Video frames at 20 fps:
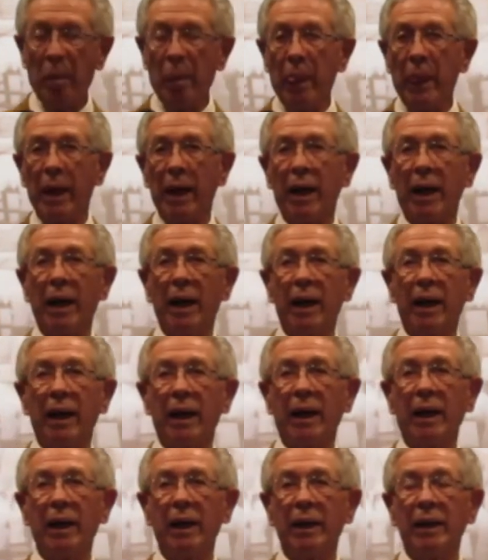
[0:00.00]
Yes, for another
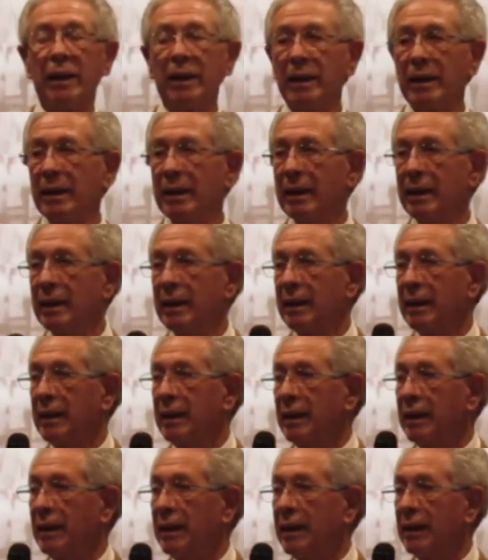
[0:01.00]
15 minutes?
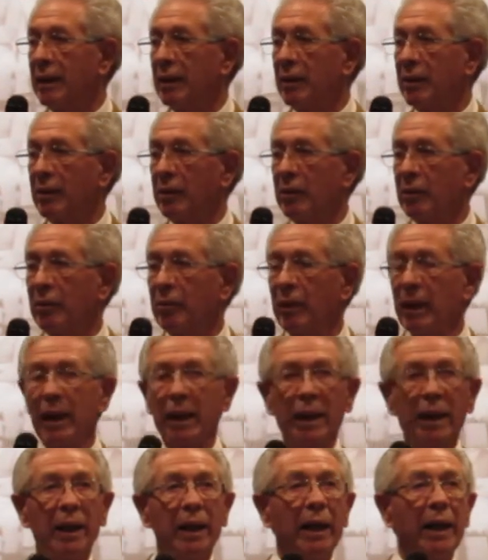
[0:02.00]

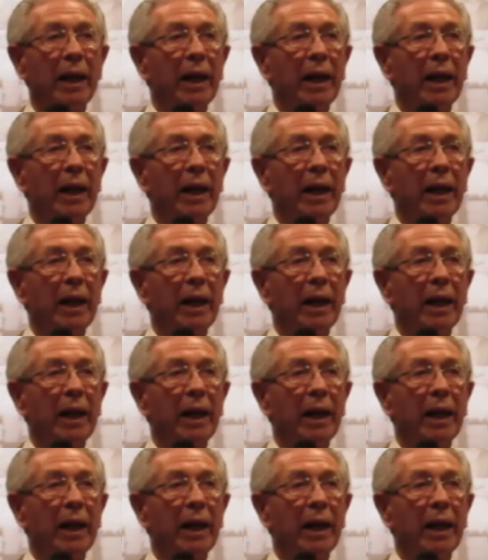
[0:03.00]
Well,